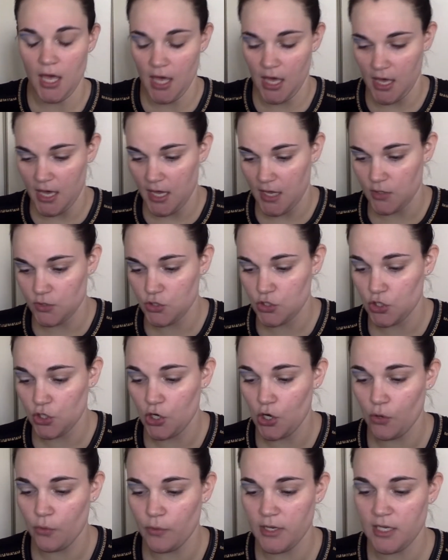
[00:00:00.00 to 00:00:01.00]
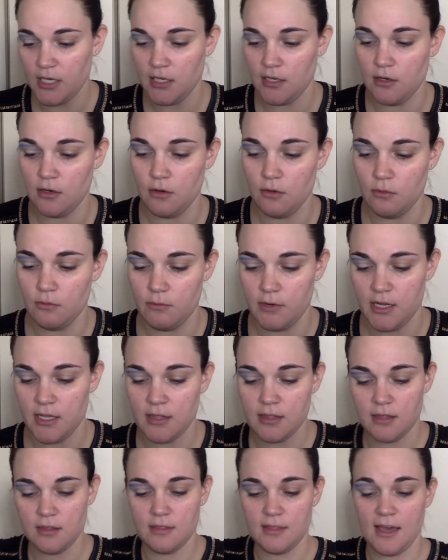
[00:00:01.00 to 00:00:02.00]
to go in
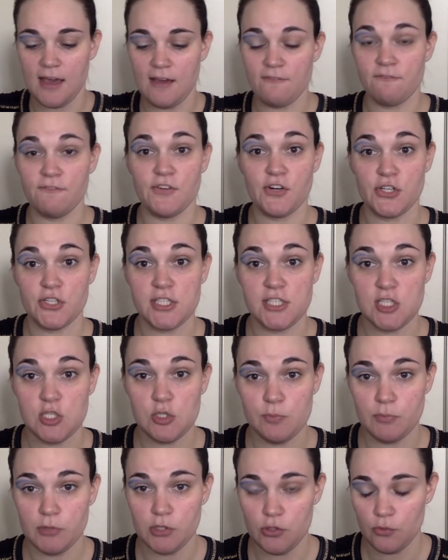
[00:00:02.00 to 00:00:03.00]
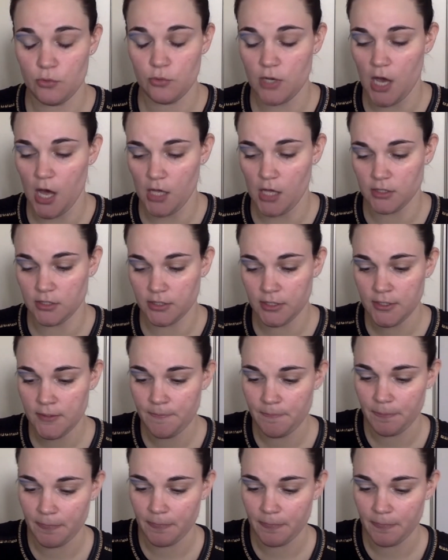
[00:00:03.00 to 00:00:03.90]
with that first blue color,